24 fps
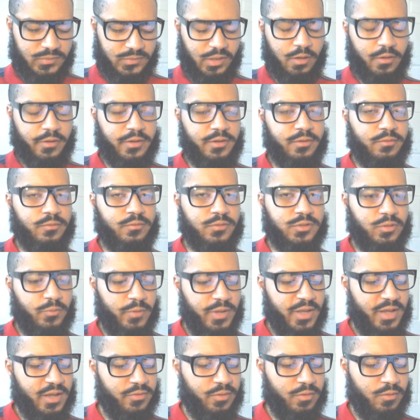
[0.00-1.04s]
All right. So
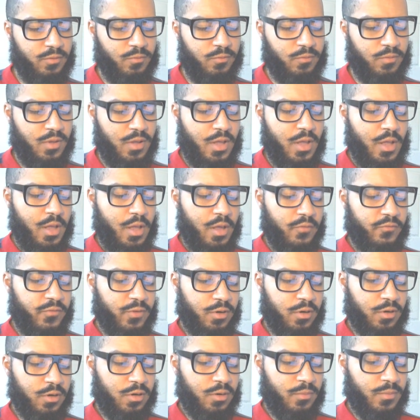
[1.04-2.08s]
we have the
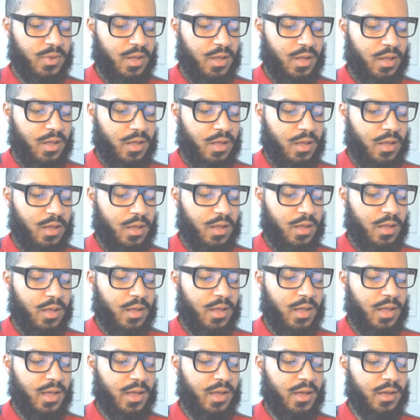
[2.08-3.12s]
verb
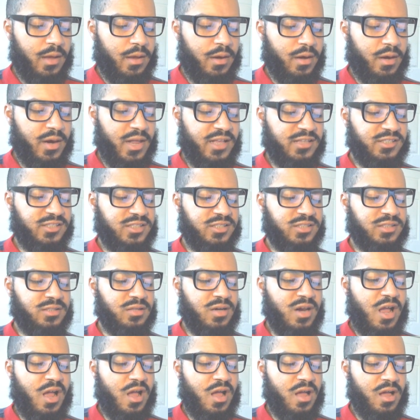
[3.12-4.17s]

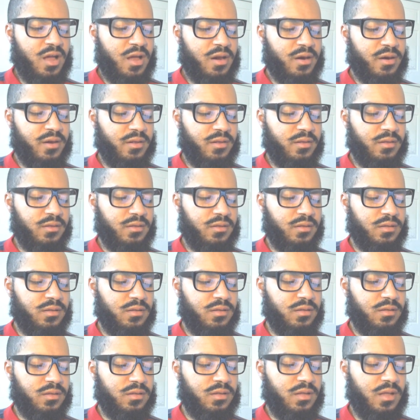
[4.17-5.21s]
arrastrar.
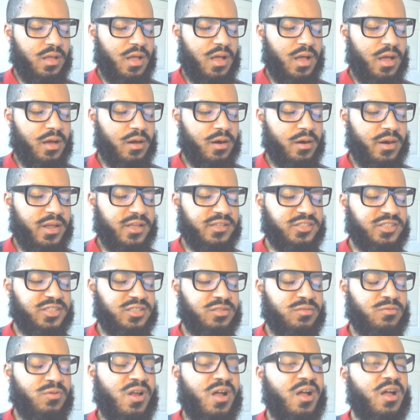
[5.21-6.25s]

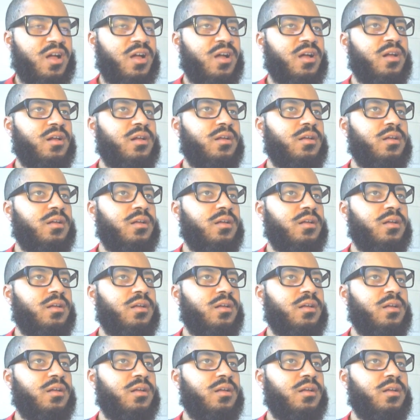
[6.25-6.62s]
Arrastrar.